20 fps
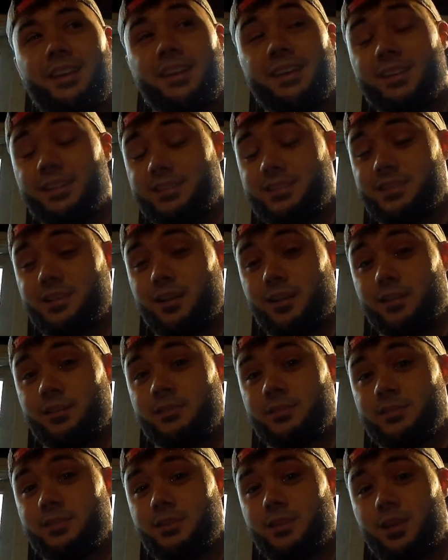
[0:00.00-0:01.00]
and it
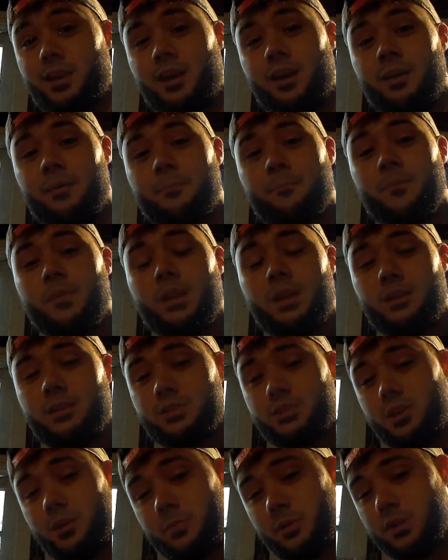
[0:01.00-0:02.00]
sucks.
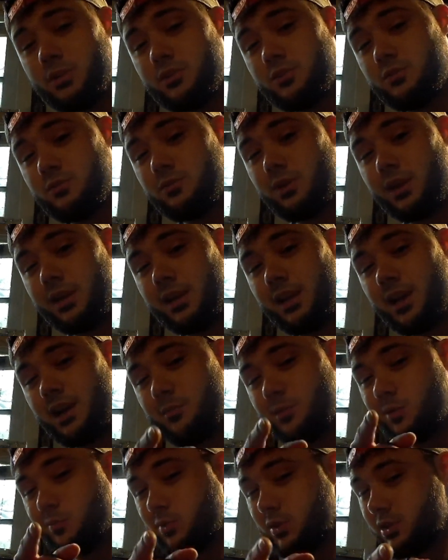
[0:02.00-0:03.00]
So I'm going to do right
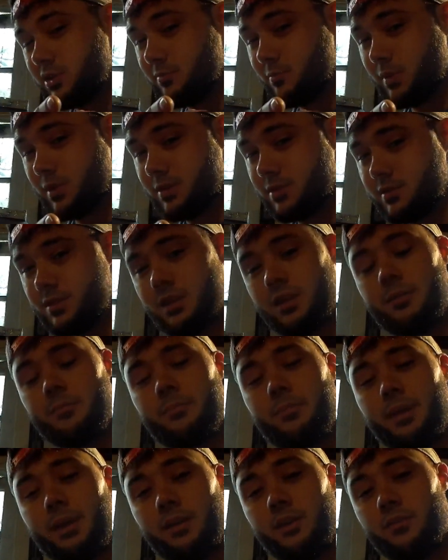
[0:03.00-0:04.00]
now, I'm going to put some pictures
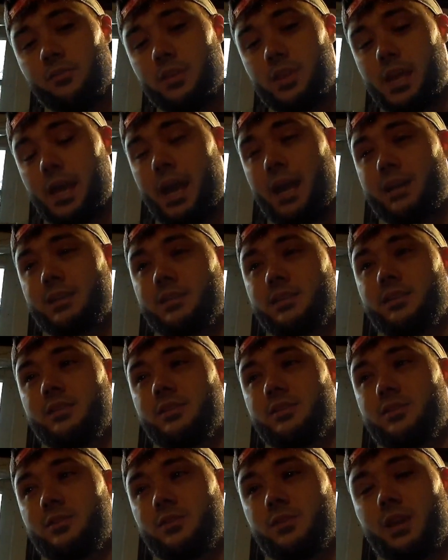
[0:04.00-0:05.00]
up of the
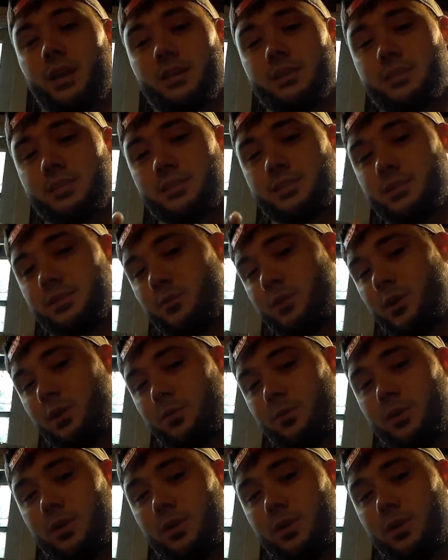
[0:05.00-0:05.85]
accident so you guys can see where it